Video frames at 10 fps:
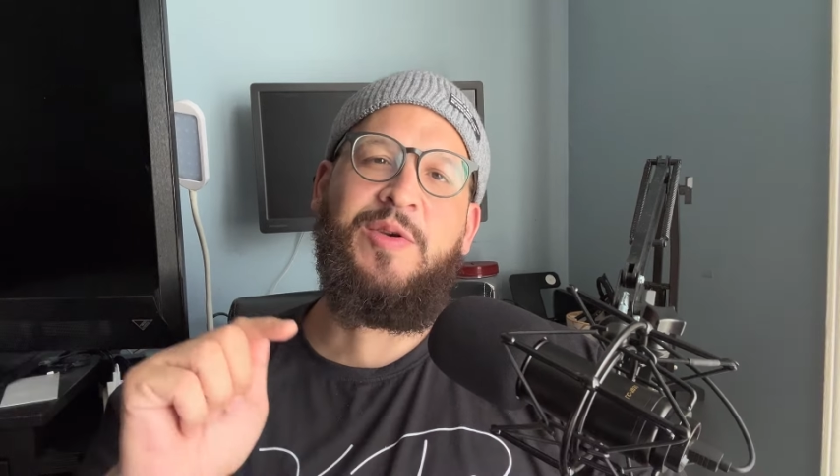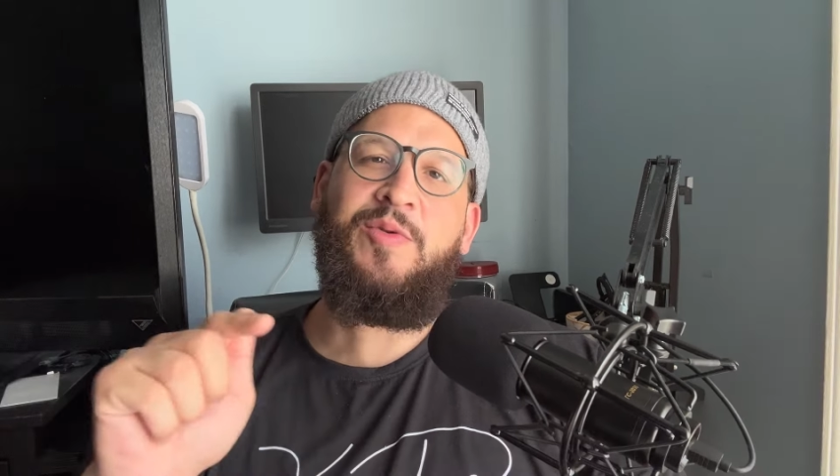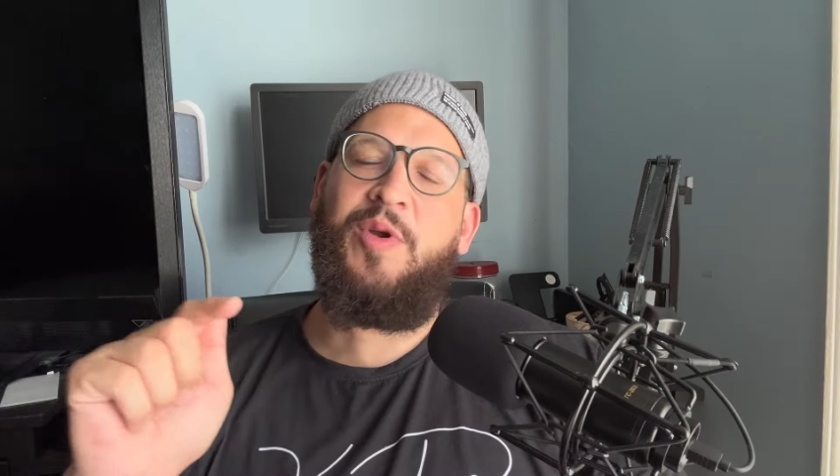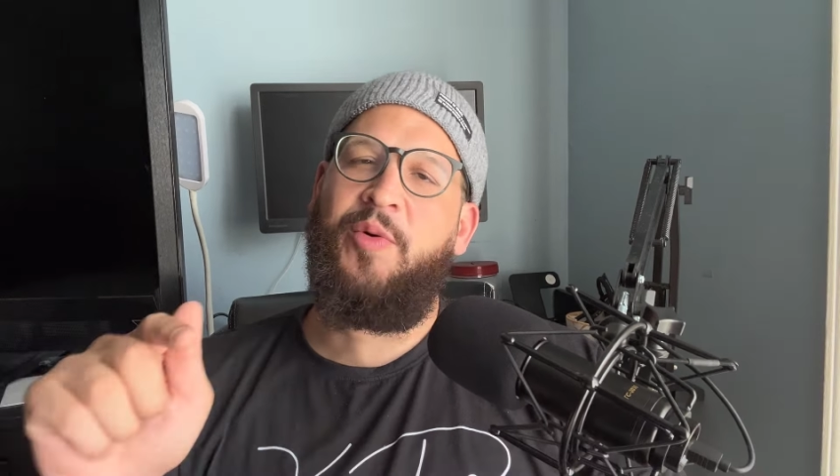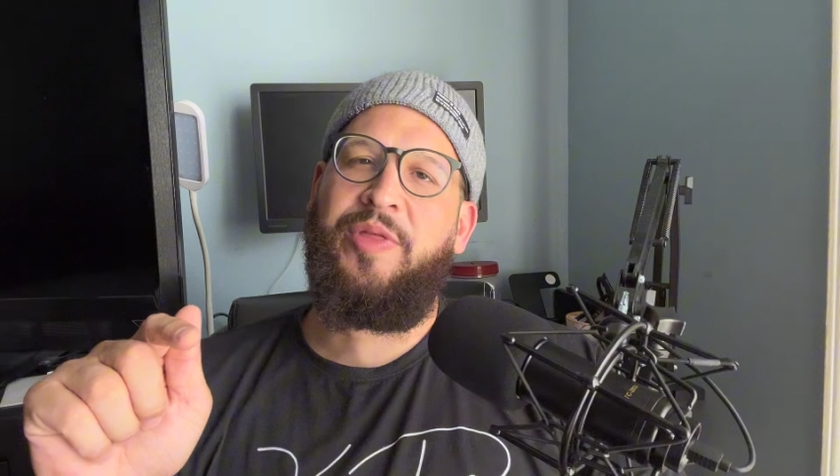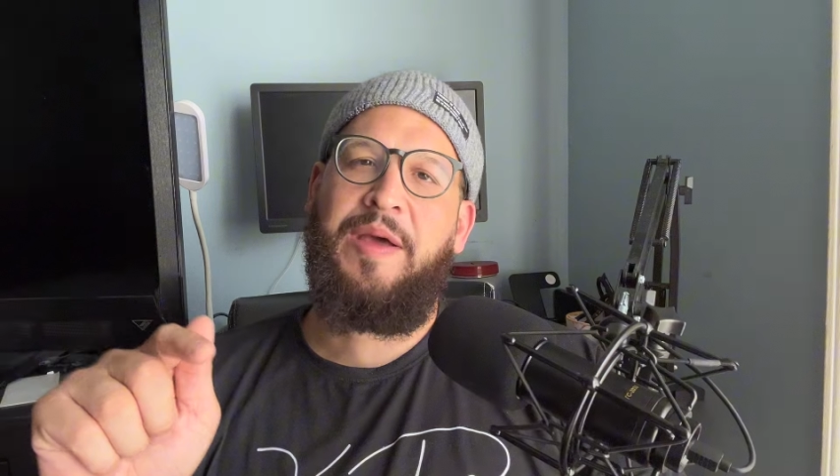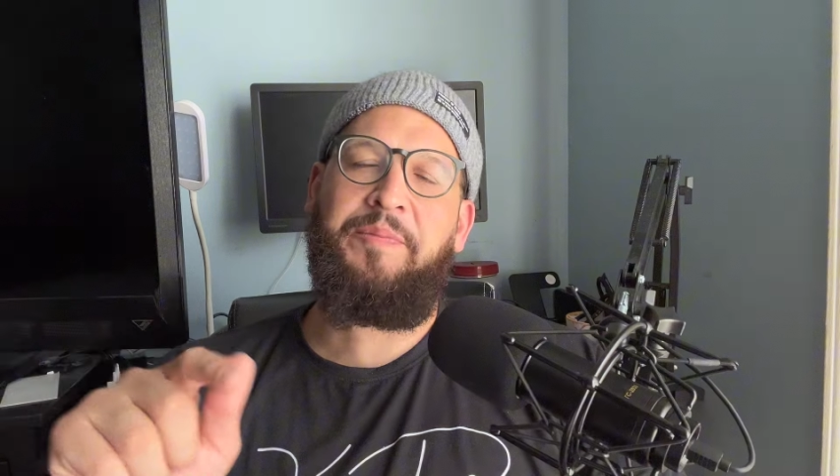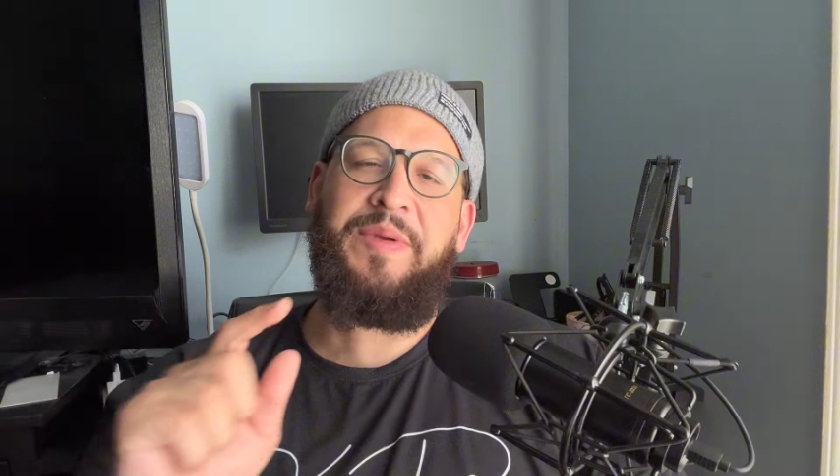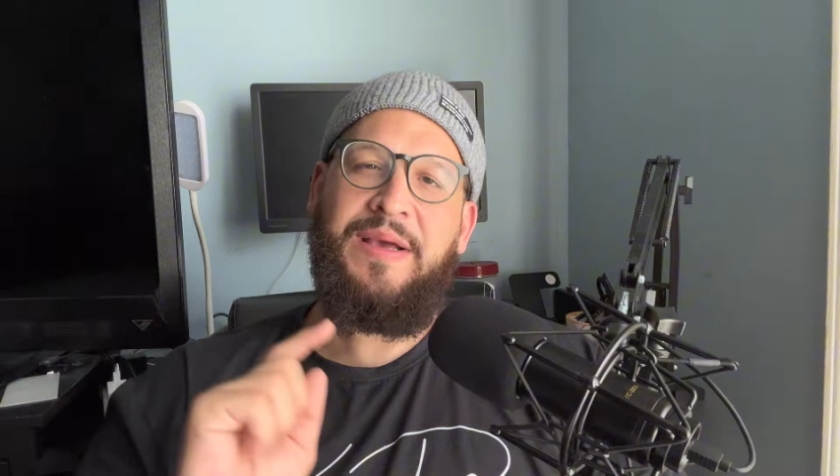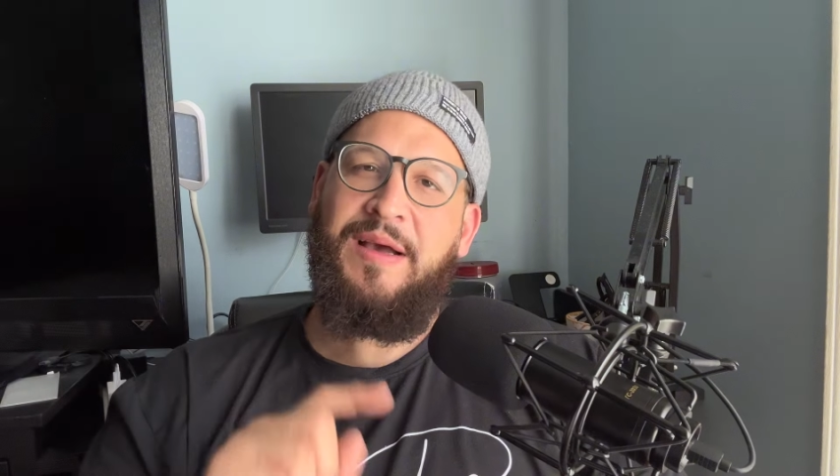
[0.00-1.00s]
you know
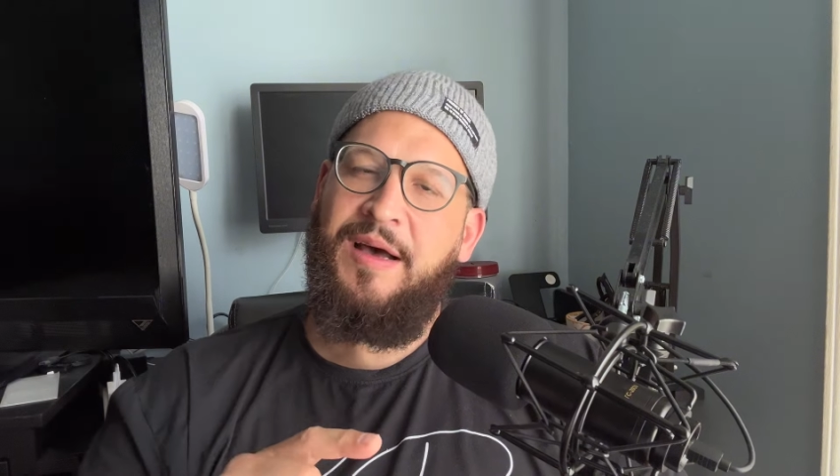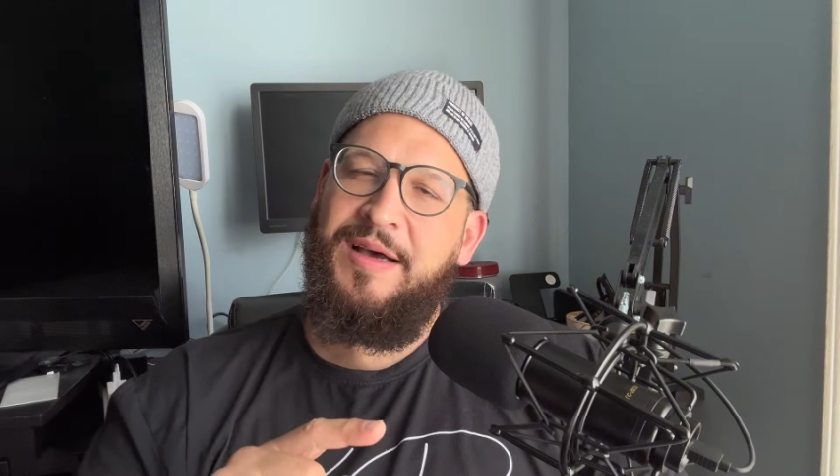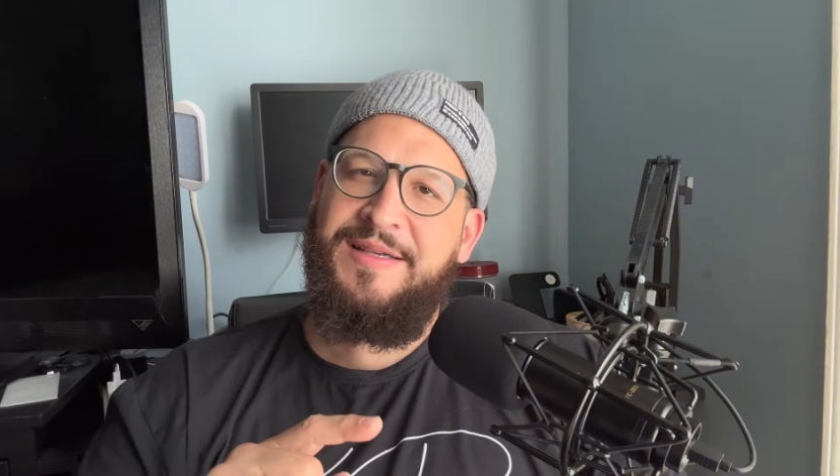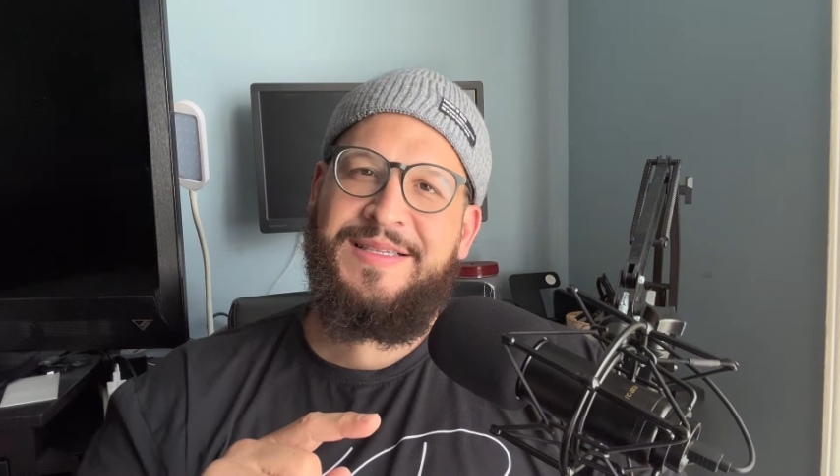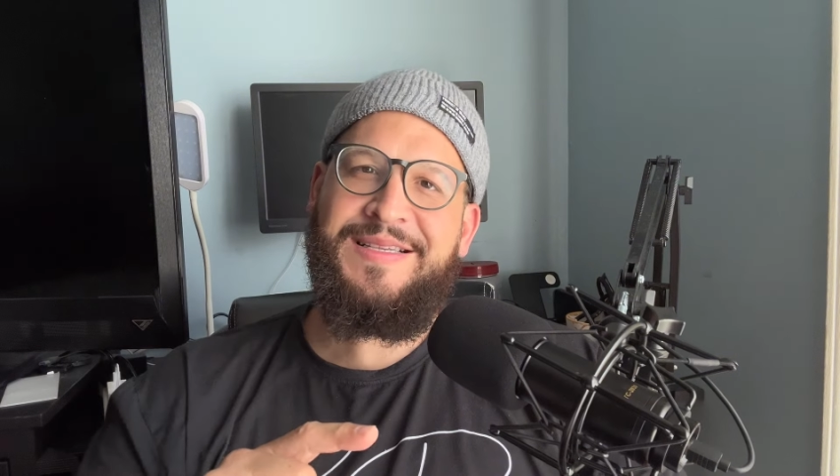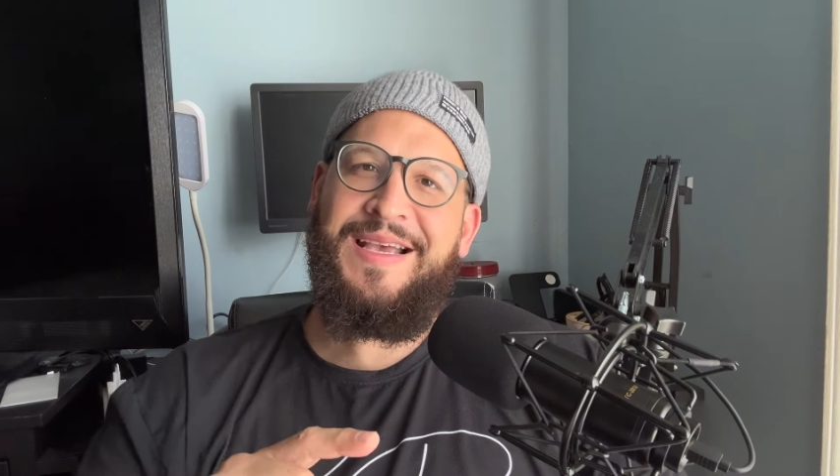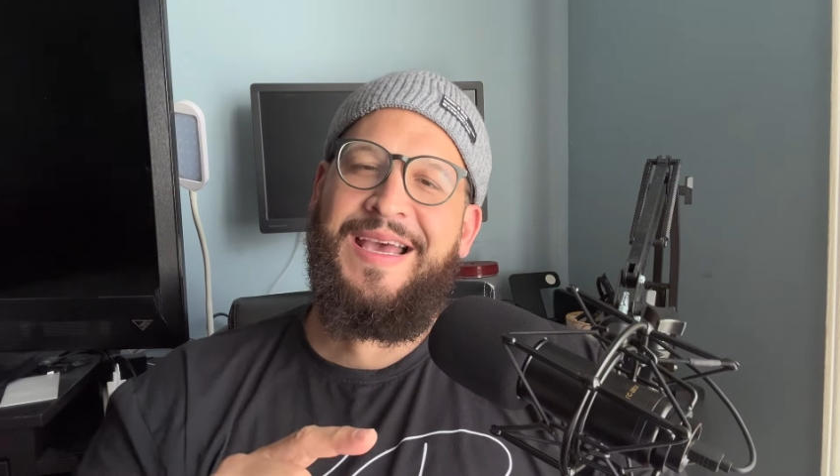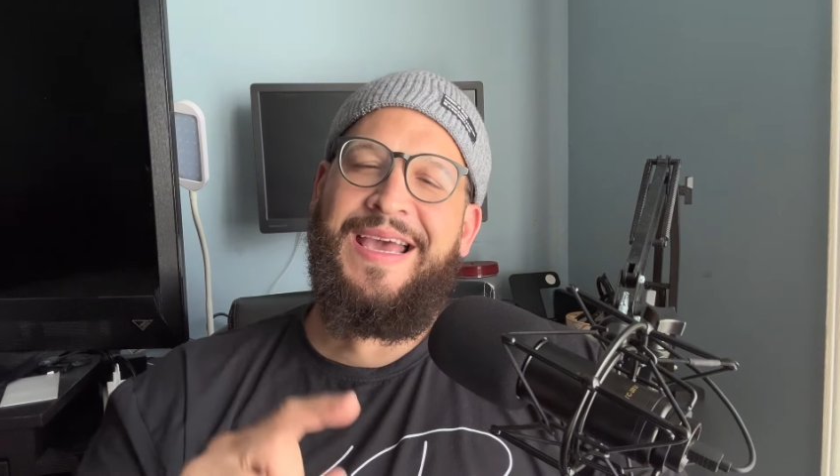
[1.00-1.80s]
that because